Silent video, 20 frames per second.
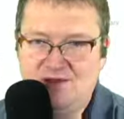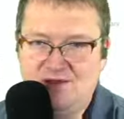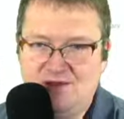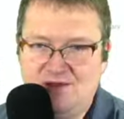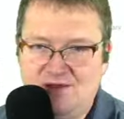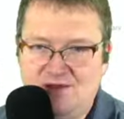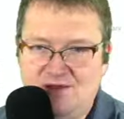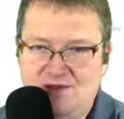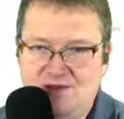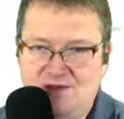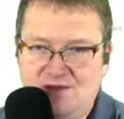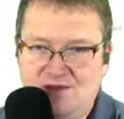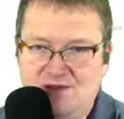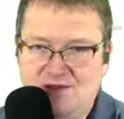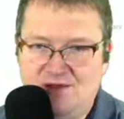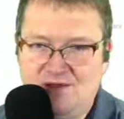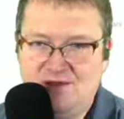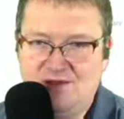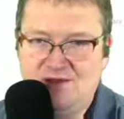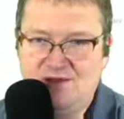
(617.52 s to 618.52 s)
Alvin
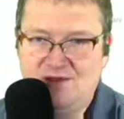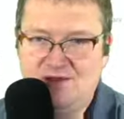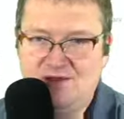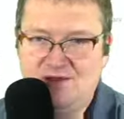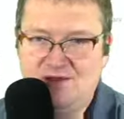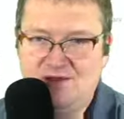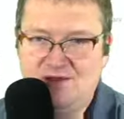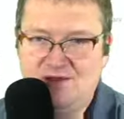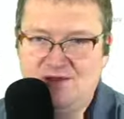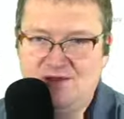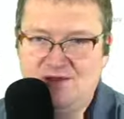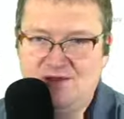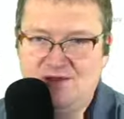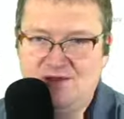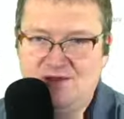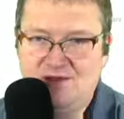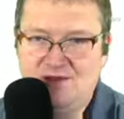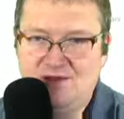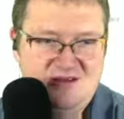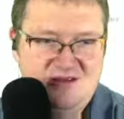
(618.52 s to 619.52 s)
of dance, Alvin
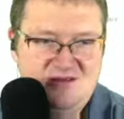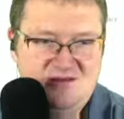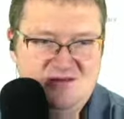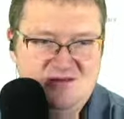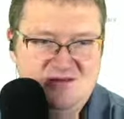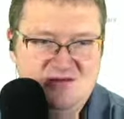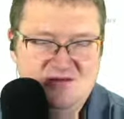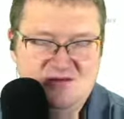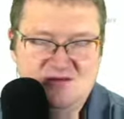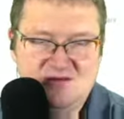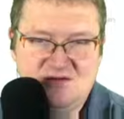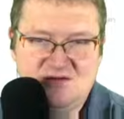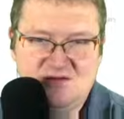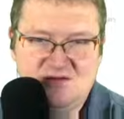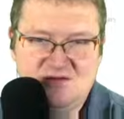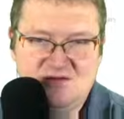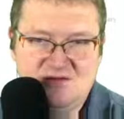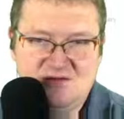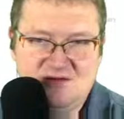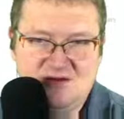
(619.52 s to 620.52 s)
Ailey.
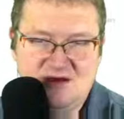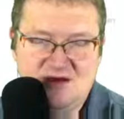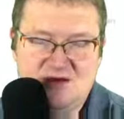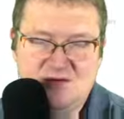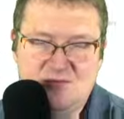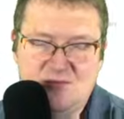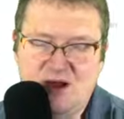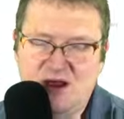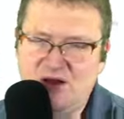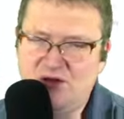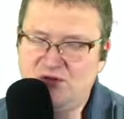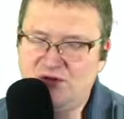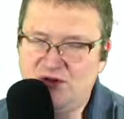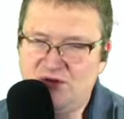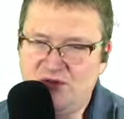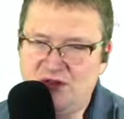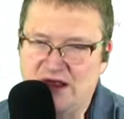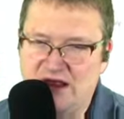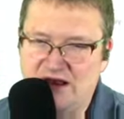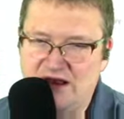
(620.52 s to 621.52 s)
I don't
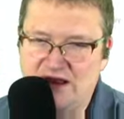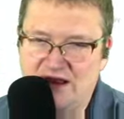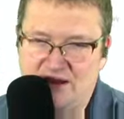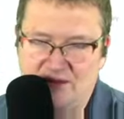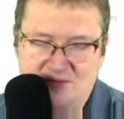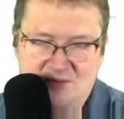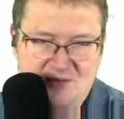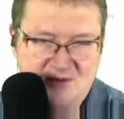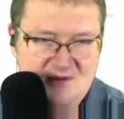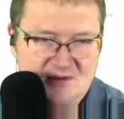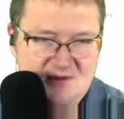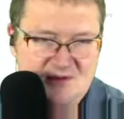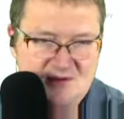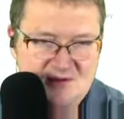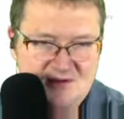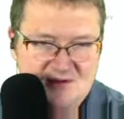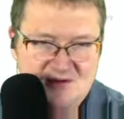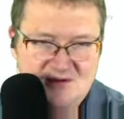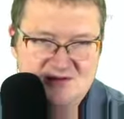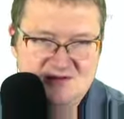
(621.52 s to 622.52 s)
know that name.
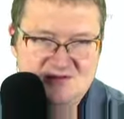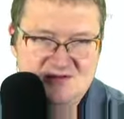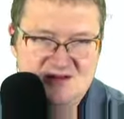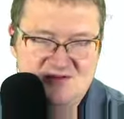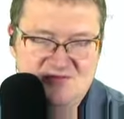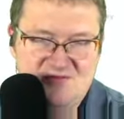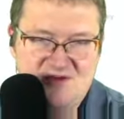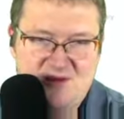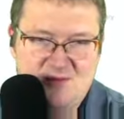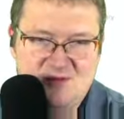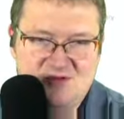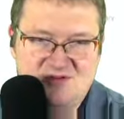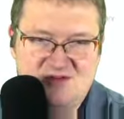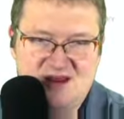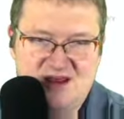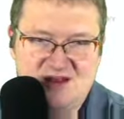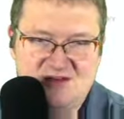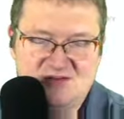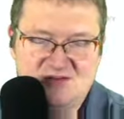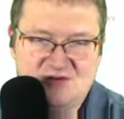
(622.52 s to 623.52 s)
Is that a famous
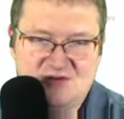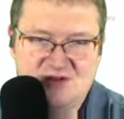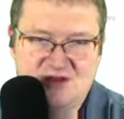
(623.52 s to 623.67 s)
dancer?